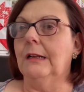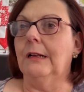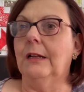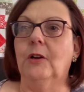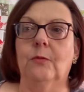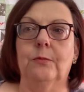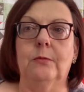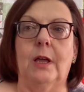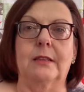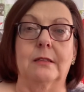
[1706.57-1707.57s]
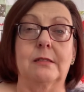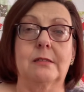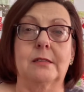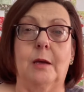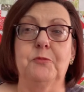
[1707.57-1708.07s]
don't like the
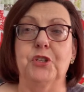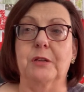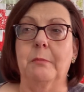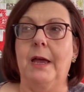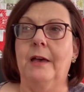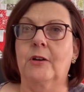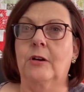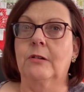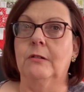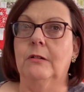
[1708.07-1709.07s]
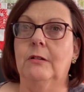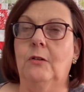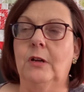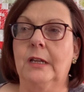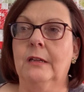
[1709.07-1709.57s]
subject matter
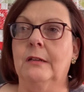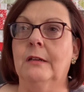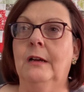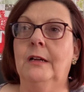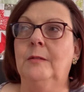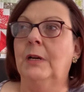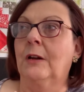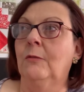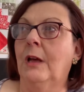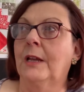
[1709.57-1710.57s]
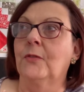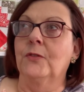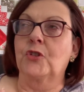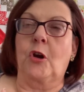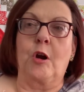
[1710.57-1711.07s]
on it. I don't like the
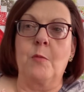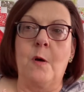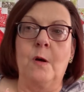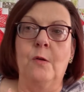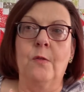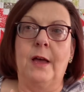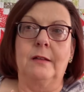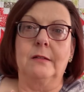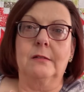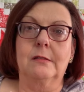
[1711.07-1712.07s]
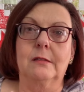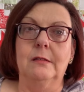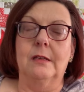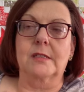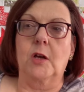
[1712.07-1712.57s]
turmoil that
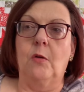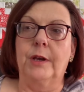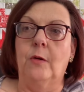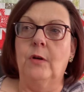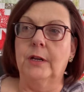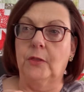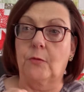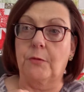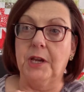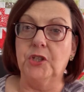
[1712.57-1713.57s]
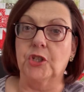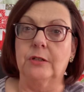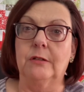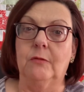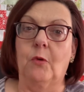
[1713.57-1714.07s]
is going on in the
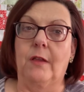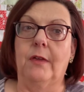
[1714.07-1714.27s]
region where